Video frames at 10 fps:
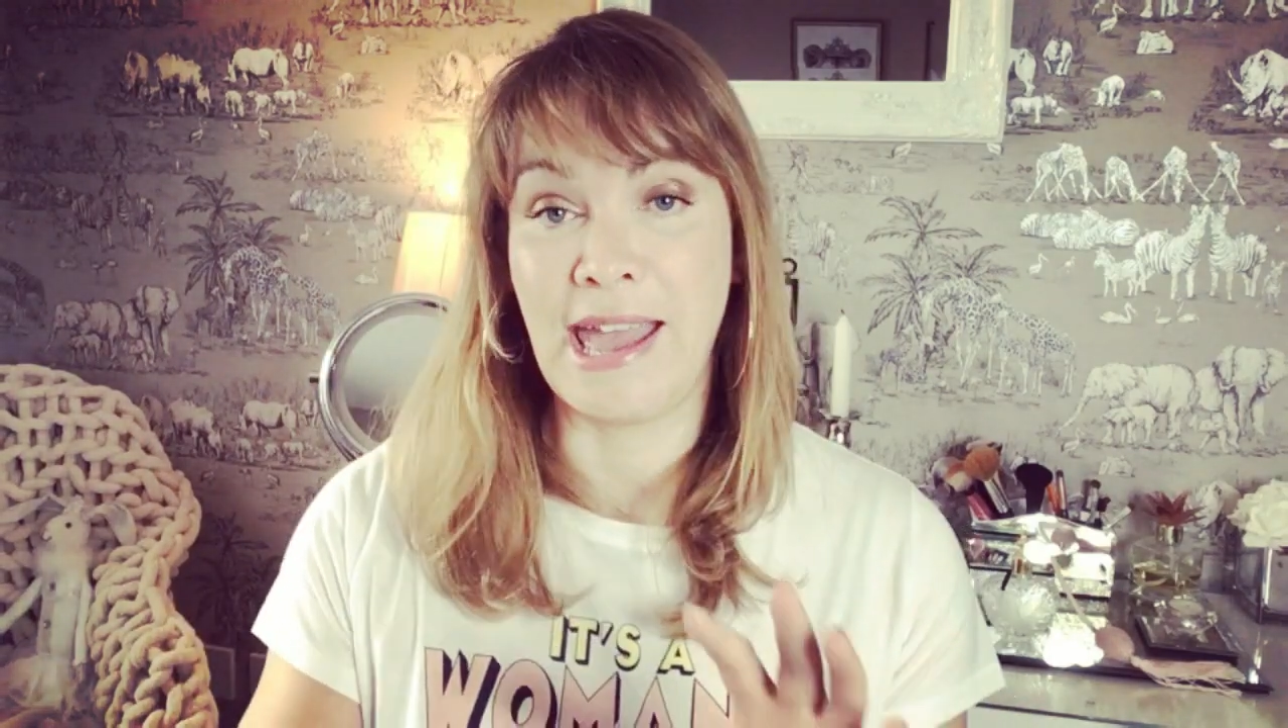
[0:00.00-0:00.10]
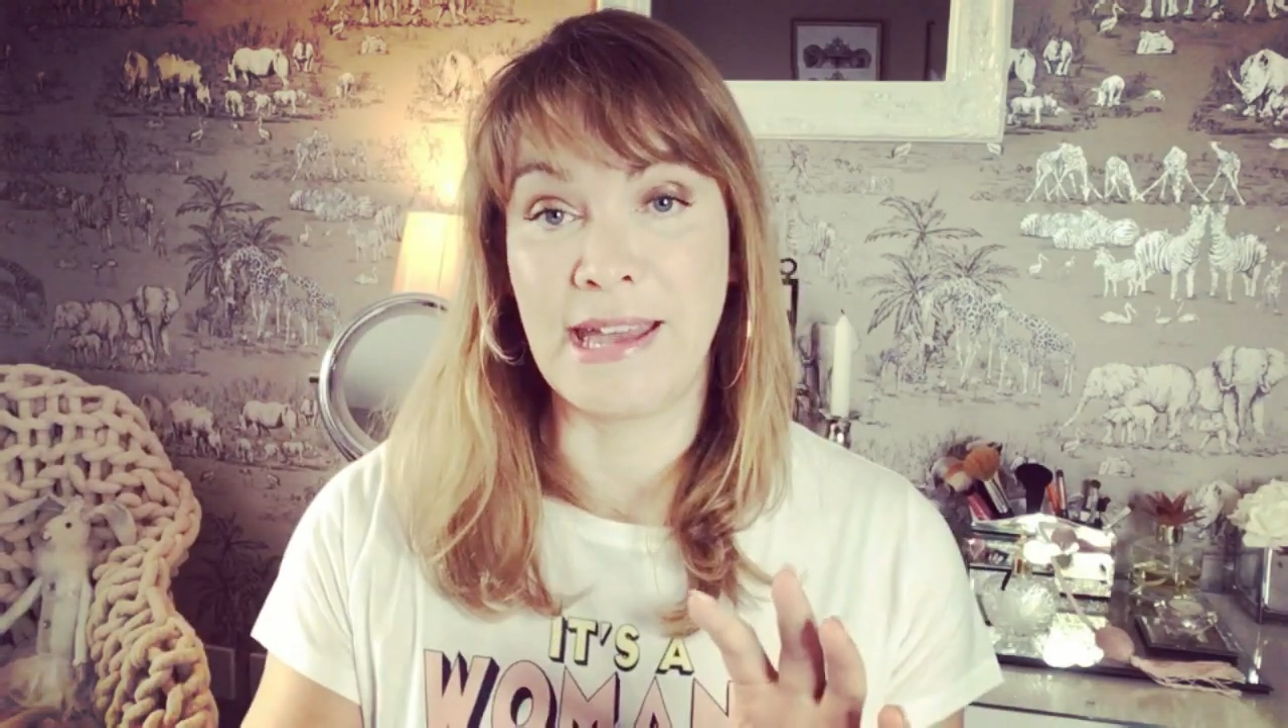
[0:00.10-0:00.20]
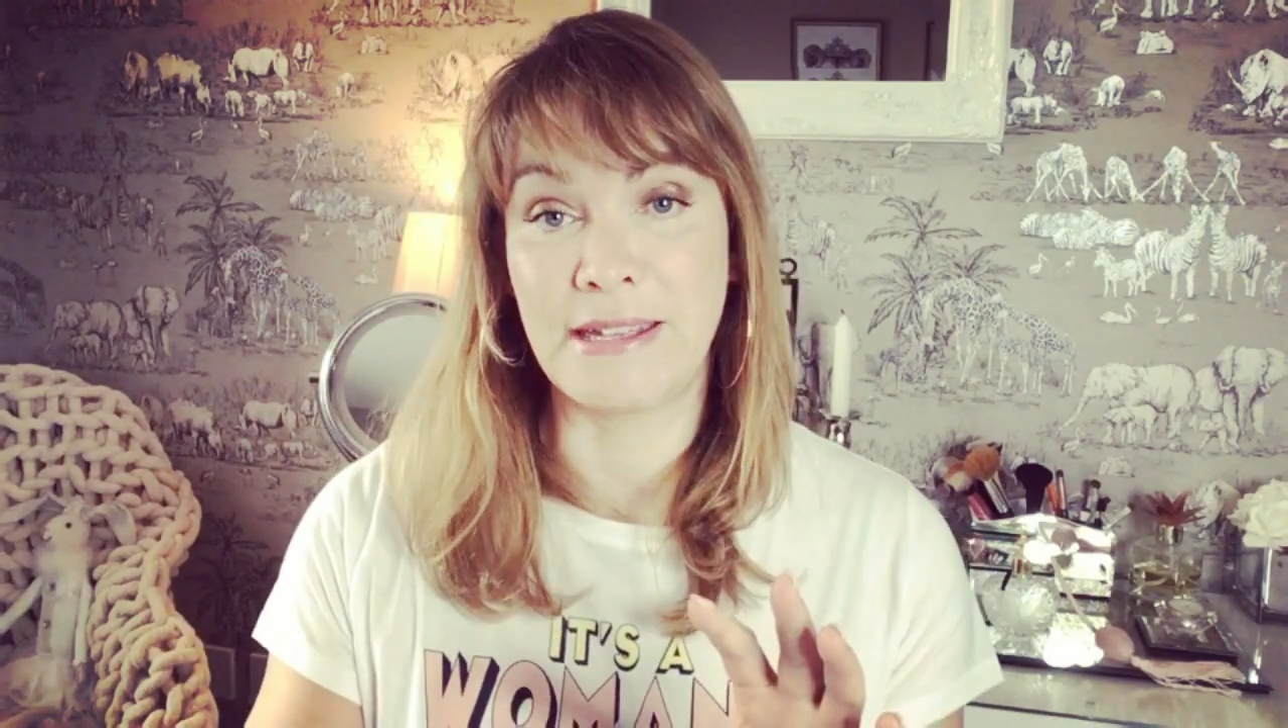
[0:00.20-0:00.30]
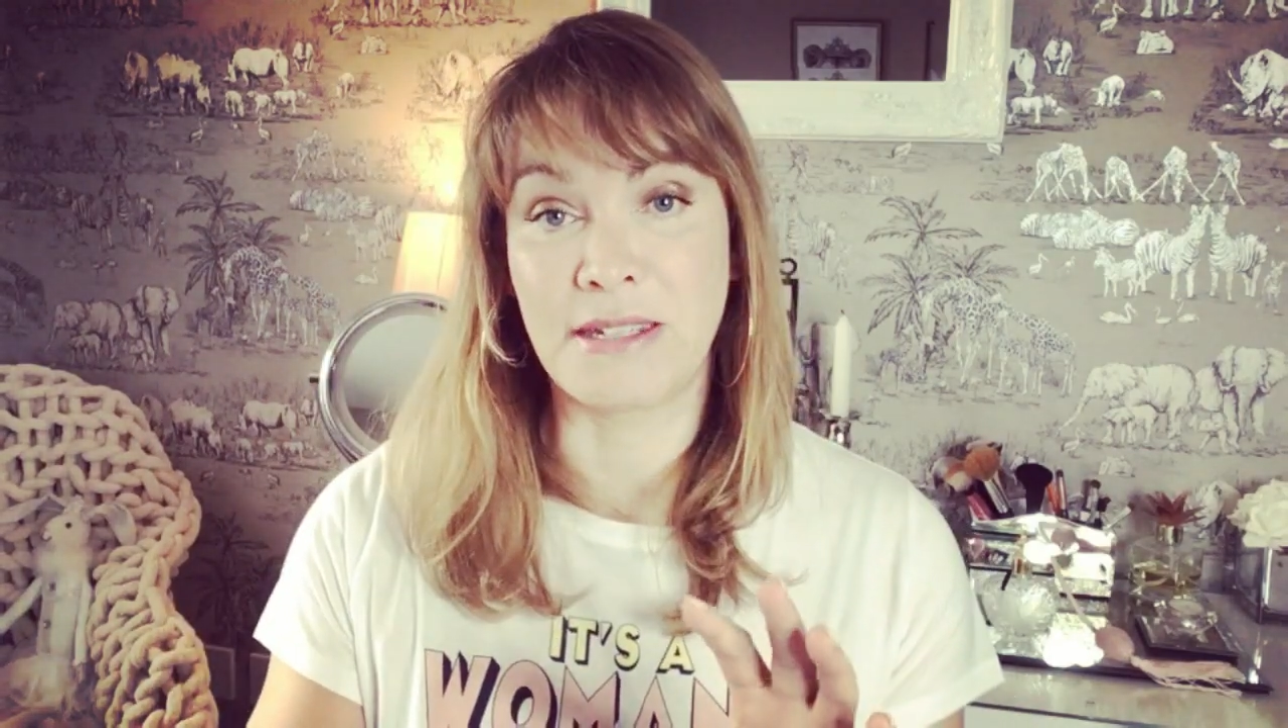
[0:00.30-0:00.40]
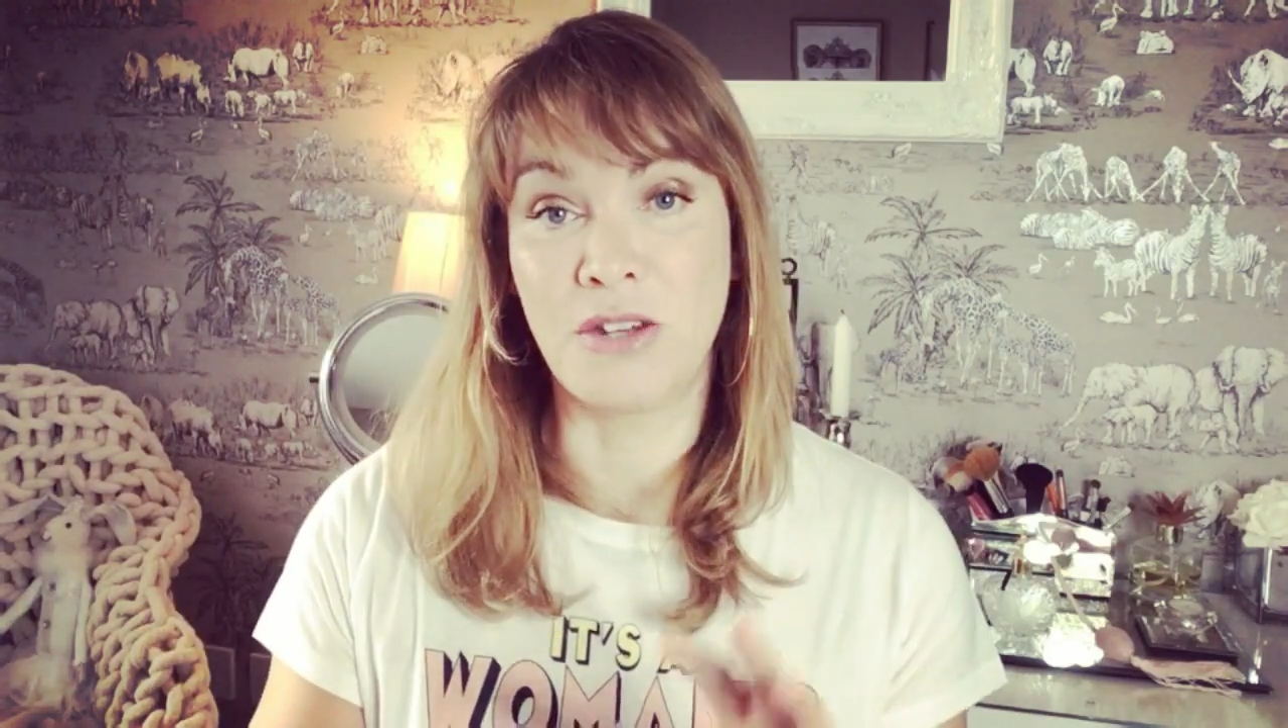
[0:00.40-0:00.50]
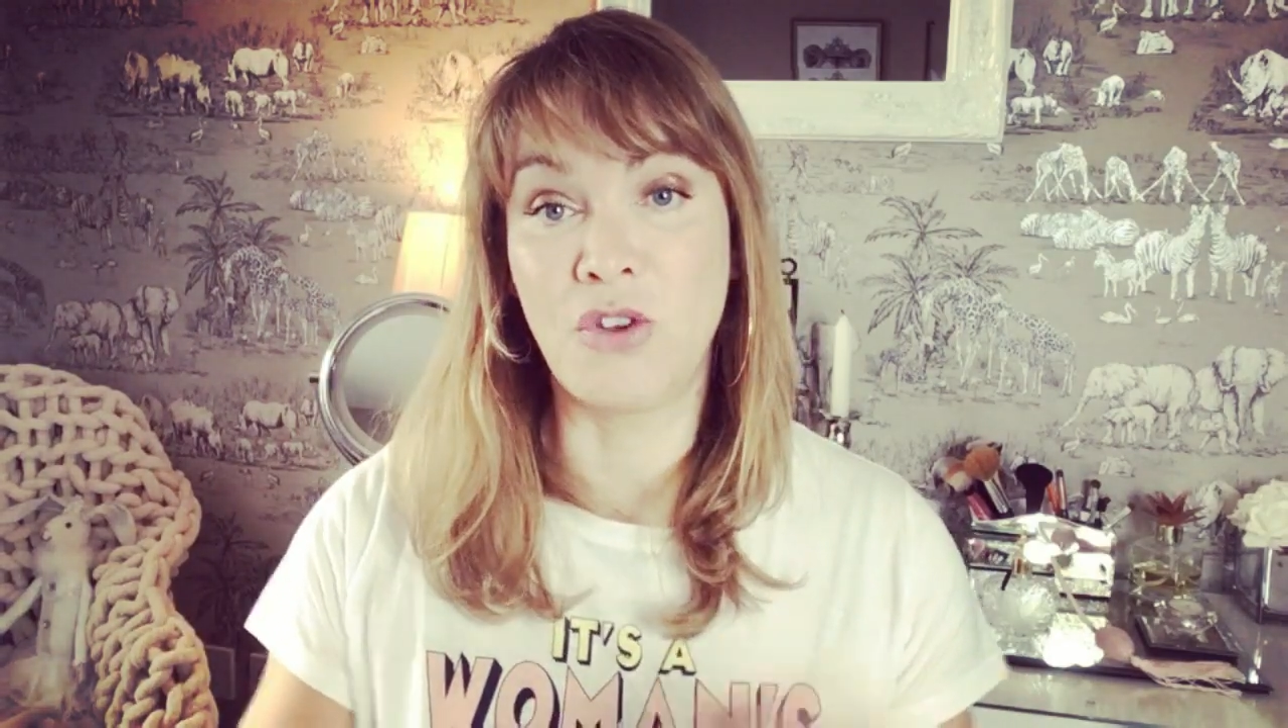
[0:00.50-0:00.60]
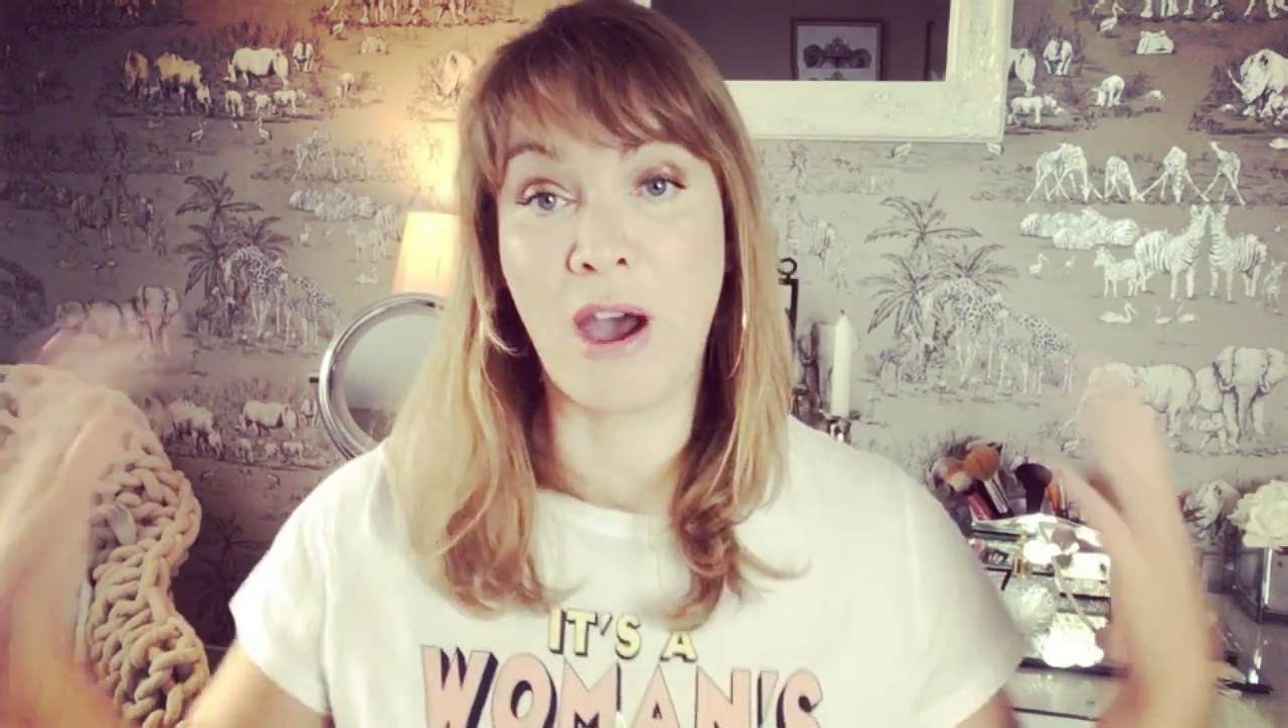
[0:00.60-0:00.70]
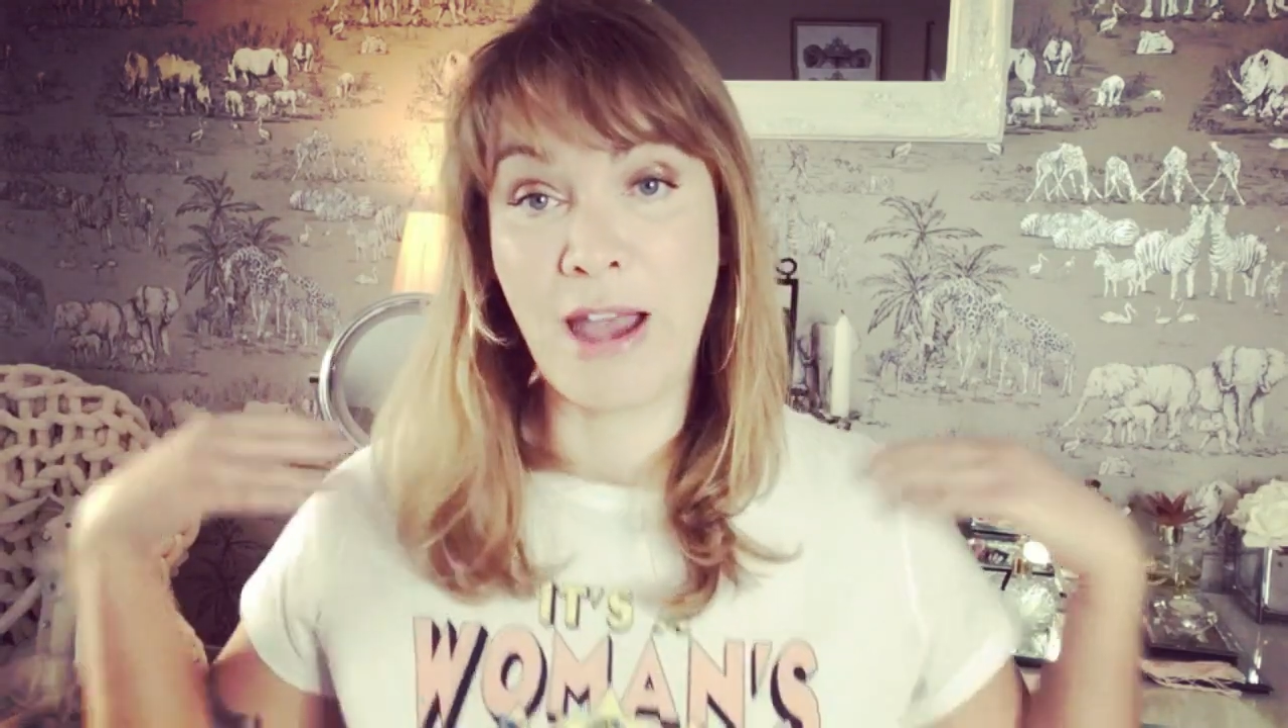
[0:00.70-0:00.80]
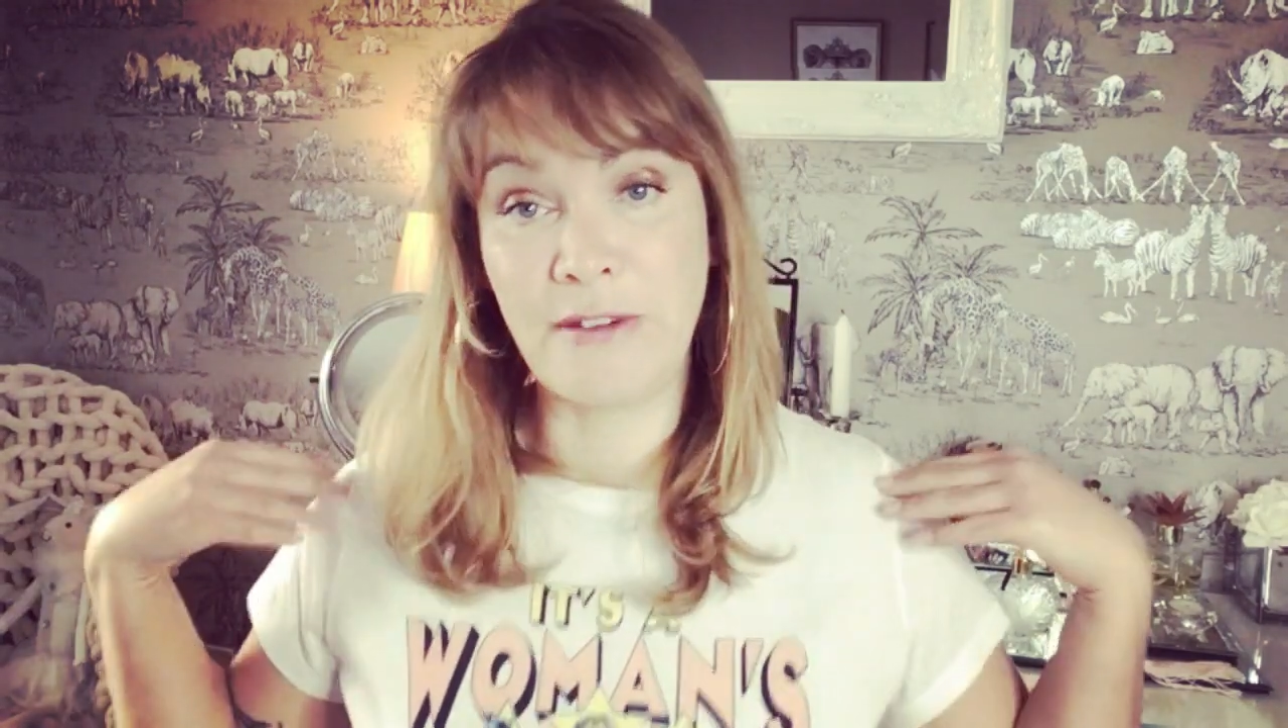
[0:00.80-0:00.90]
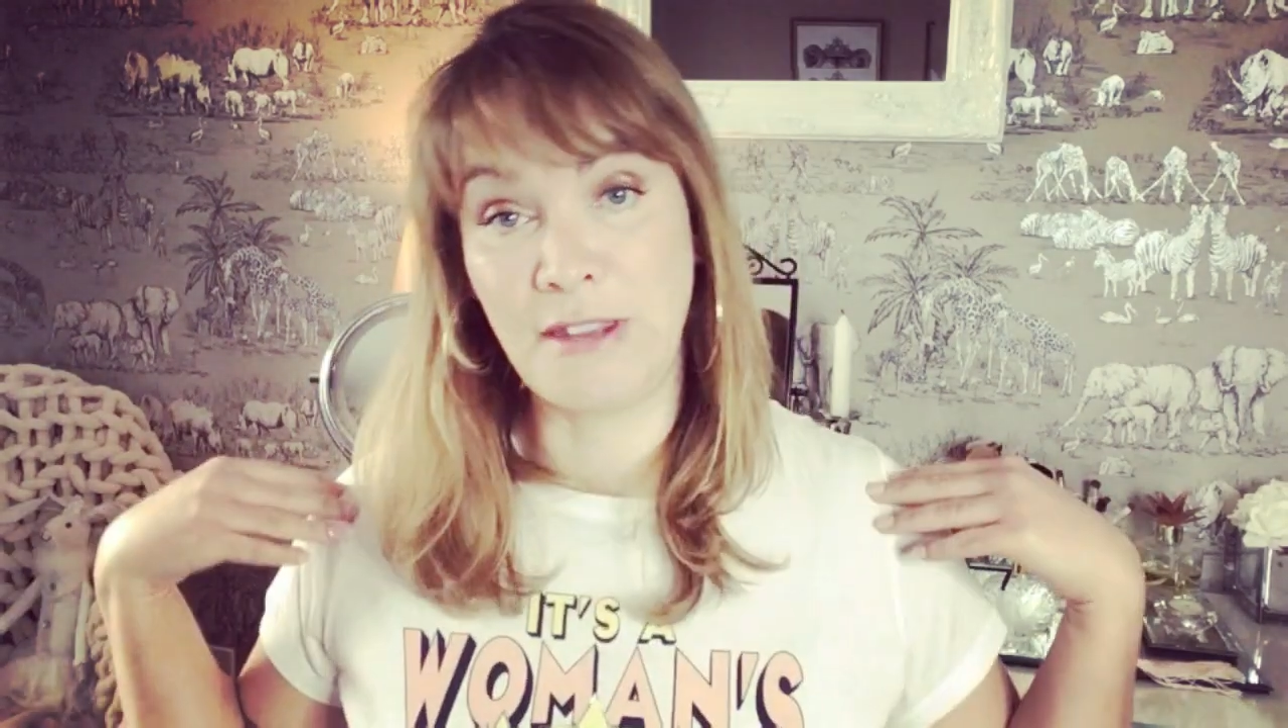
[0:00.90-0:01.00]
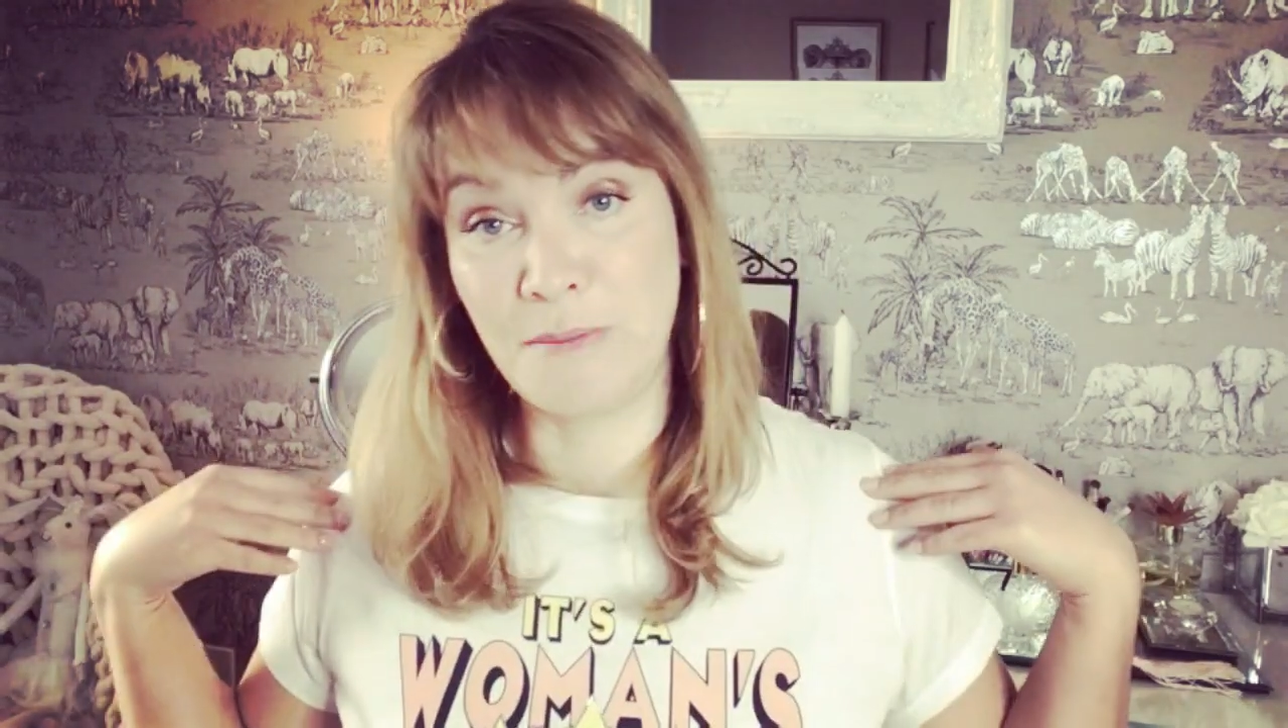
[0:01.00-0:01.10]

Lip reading: is not having